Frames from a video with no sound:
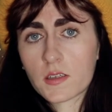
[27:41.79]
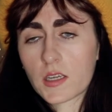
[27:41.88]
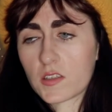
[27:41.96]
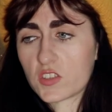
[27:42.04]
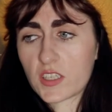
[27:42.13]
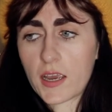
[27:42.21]

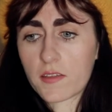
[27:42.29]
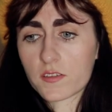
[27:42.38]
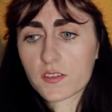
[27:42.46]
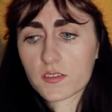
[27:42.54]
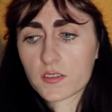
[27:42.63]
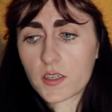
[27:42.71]
And she gathers
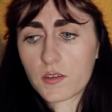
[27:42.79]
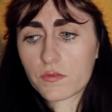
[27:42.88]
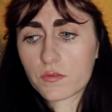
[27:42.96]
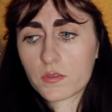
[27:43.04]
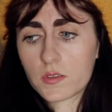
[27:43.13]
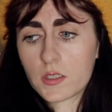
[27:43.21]
her stuff,
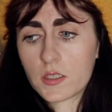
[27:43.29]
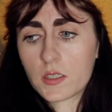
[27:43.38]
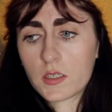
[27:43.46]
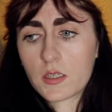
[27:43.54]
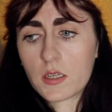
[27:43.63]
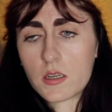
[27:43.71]

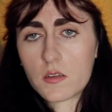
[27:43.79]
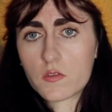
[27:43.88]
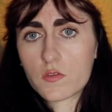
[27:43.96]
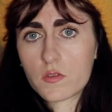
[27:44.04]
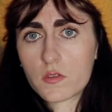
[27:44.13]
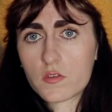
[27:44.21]

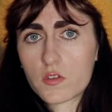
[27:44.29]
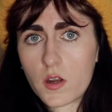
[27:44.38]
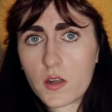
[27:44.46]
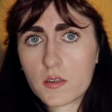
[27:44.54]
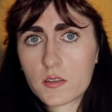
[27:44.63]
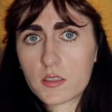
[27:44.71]
and
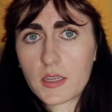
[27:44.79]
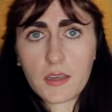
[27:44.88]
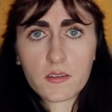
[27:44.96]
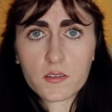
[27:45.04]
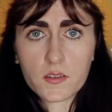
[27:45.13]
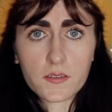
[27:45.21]
John
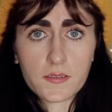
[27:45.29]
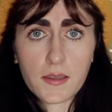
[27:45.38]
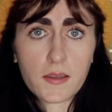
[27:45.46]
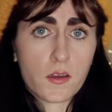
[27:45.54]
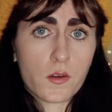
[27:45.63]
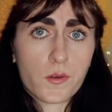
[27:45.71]
takes her and
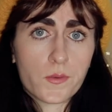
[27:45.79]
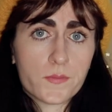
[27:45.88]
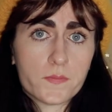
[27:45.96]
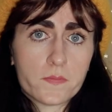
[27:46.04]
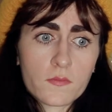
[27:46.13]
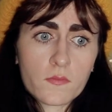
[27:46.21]
they go.
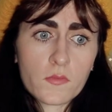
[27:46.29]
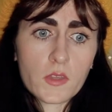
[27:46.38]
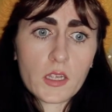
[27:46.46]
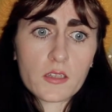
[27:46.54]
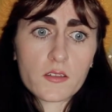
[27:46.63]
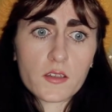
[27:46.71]

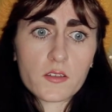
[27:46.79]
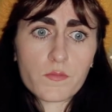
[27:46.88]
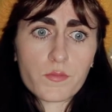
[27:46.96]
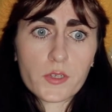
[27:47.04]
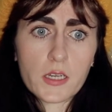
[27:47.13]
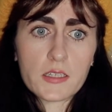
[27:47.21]
It's a
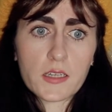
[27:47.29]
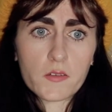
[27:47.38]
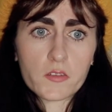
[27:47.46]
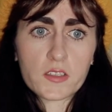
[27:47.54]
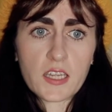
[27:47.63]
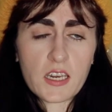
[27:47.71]
pretty
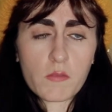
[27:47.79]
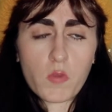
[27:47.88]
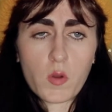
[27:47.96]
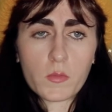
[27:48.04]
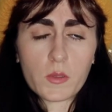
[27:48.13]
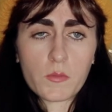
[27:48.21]
devastating
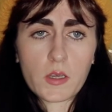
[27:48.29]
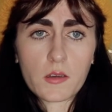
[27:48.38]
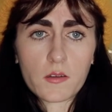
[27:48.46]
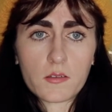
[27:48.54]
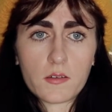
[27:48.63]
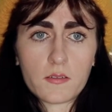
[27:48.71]
moment
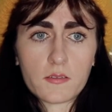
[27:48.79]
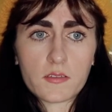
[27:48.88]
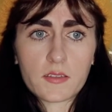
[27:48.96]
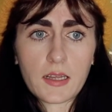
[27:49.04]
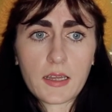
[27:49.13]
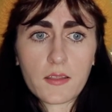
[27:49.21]
because you can
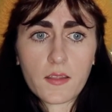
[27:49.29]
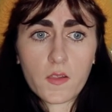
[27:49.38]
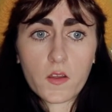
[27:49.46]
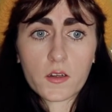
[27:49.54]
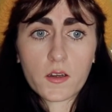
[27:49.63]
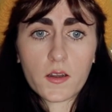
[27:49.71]
see the
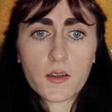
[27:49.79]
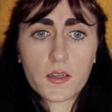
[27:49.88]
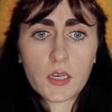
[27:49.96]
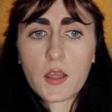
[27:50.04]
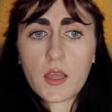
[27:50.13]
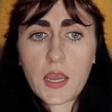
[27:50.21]
look
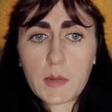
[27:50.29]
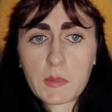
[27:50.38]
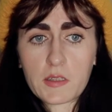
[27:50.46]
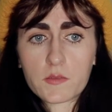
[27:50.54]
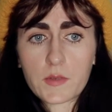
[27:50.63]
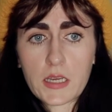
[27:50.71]
on
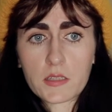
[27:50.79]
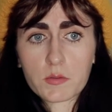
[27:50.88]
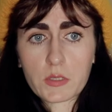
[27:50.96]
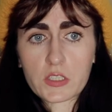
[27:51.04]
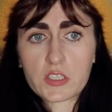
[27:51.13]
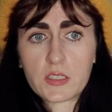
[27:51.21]
Abby's face
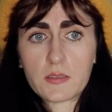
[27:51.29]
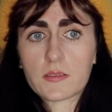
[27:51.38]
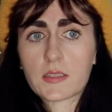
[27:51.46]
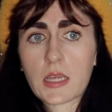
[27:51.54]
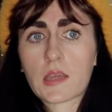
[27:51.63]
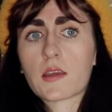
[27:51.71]
where she's
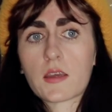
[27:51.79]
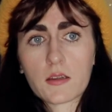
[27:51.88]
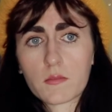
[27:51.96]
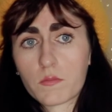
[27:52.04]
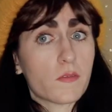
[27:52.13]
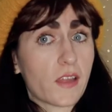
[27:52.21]

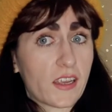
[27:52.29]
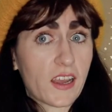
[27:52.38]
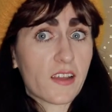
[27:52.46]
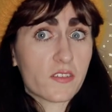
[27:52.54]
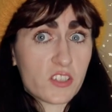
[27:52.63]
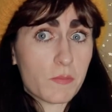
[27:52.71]
thinking, like,
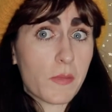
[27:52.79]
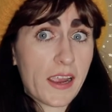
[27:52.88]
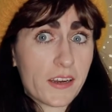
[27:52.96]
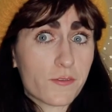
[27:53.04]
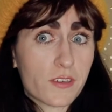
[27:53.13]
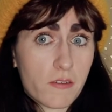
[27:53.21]
she
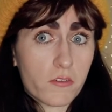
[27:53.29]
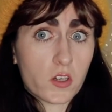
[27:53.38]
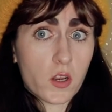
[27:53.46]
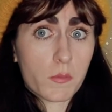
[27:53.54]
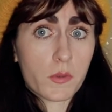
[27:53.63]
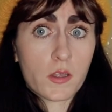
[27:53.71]
might have given
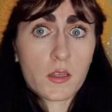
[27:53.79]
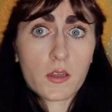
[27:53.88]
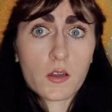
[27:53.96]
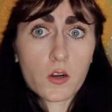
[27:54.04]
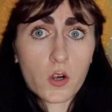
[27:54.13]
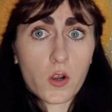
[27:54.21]
up
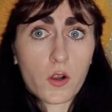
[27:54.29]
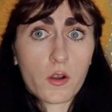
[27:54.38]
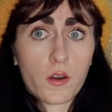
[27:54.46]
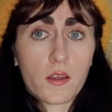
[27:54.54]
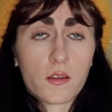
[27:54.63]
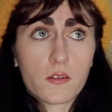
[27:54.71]

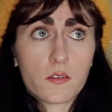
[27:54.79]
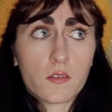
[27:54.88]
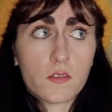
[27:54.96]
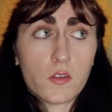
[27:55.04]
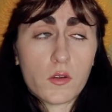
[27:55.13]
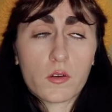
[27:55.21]
her
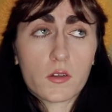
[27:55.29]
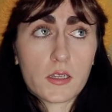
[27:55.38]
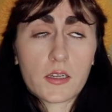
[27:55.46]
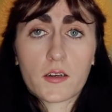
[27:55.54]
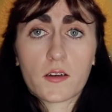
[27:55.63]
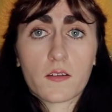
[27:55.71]

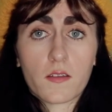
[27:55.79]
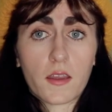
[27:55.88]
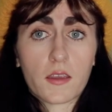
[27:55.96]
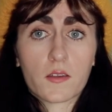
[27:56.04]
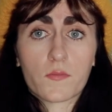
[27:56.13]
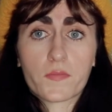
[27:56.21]
nuclear,
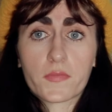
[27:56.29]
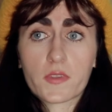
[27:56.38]
like,